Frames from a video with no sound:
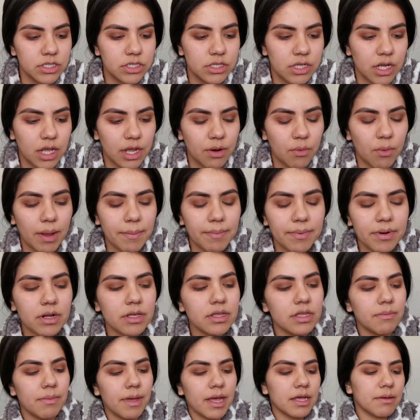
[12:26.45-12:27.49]
I wipe it
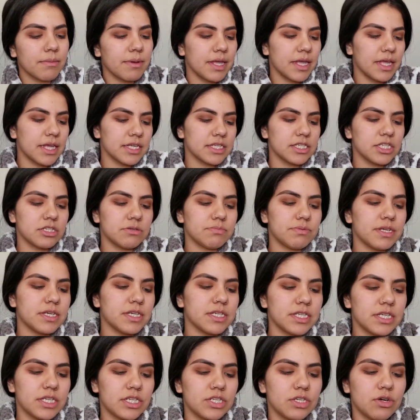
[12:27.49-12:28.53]
on the back of my hand just
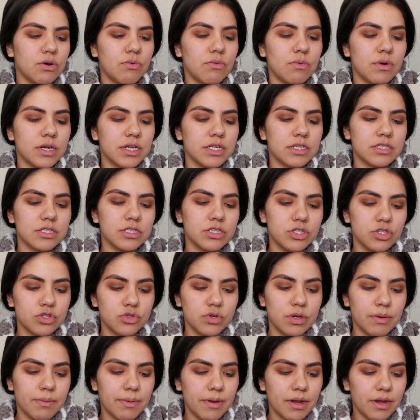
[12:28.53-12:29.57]
because I don't want it to
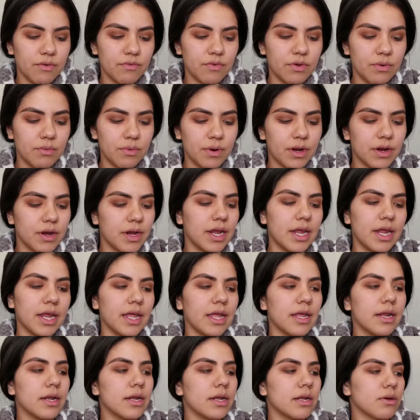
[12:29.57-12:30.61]
drip everywhere.
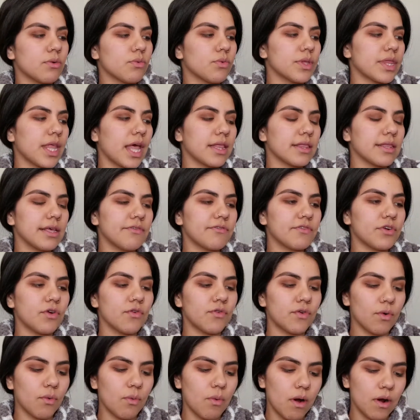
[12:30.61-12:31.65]
And with that
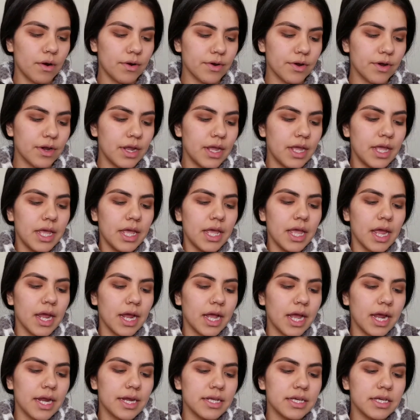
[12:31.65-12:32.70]
leftover water, it
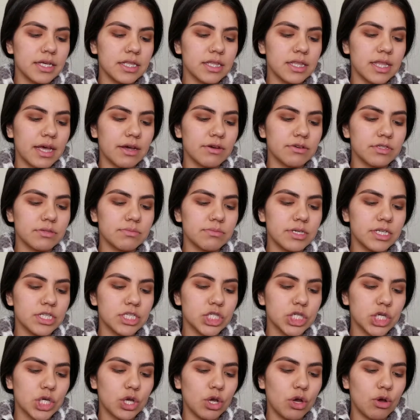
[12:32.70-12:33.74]
kind of allows me
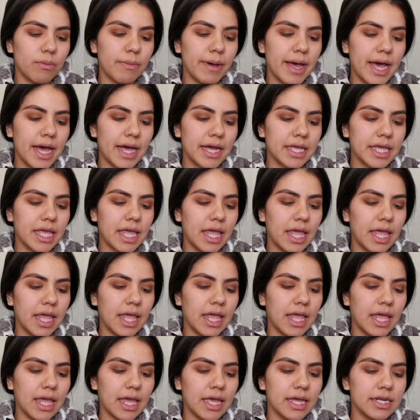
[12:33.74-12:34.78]
to go back
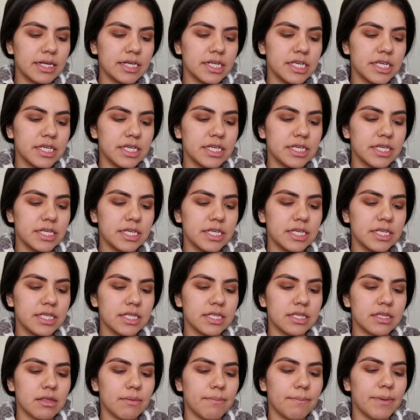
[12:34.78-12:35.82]
and
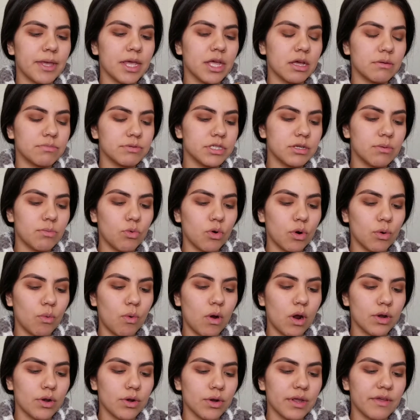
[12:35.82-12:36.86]
pick up some more
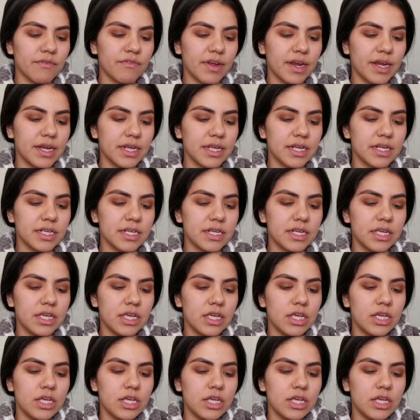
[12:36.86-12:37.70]
water if I need it.